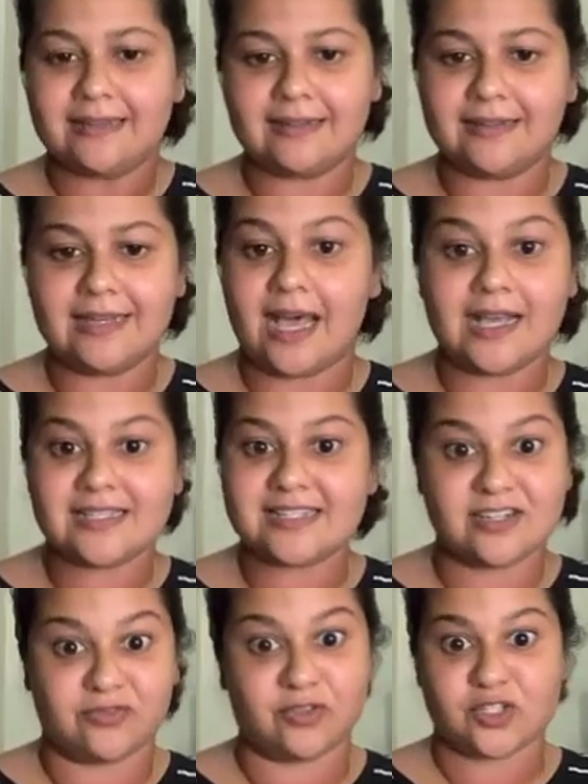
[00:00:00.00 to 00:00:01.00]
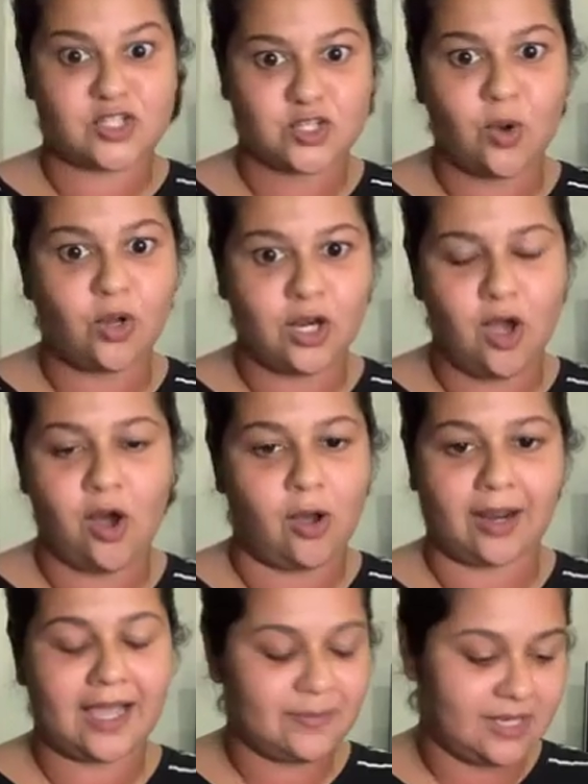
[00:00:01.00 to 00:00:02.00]
lasted for so
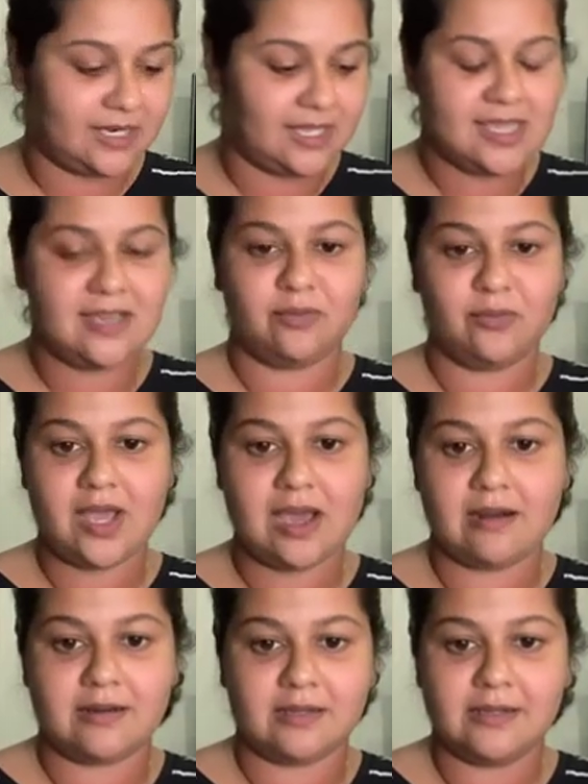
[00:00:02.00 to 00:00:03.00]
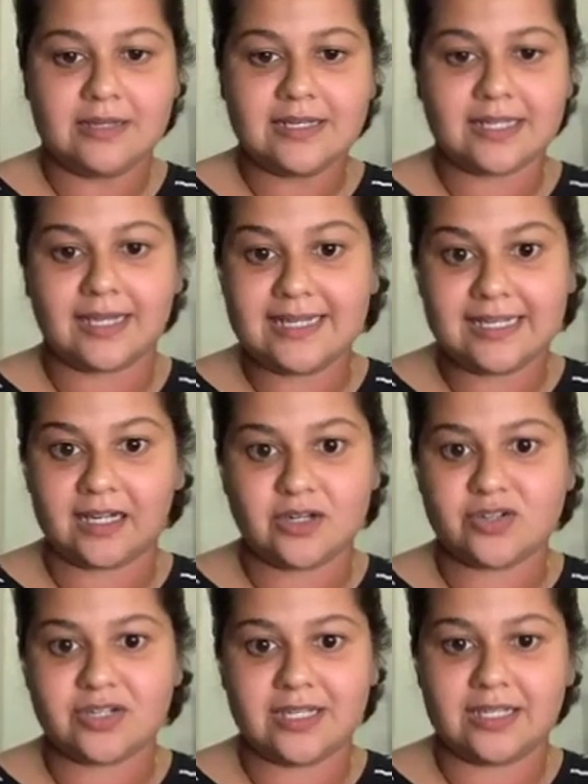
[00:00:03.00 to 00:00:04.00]
long. I mean, here we are a tiny
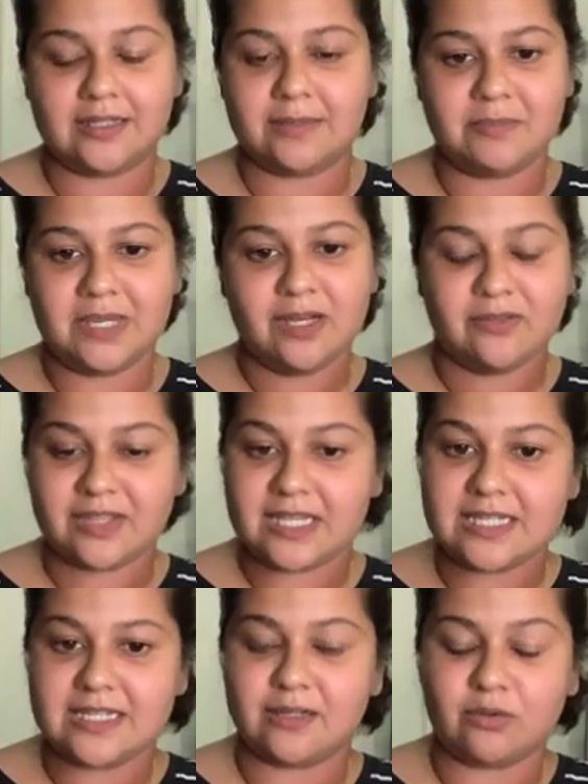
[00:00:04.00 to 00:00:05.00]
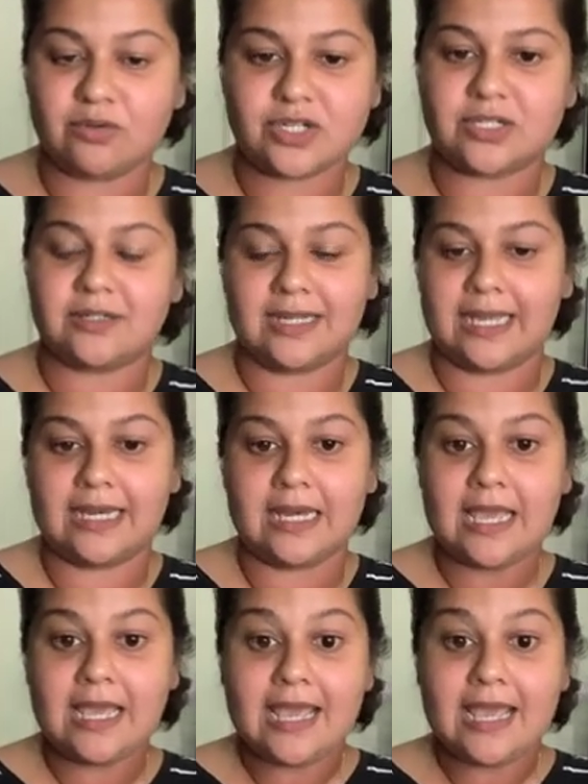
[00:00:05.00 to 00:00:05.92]
country in the middle of the Indian Ocean, and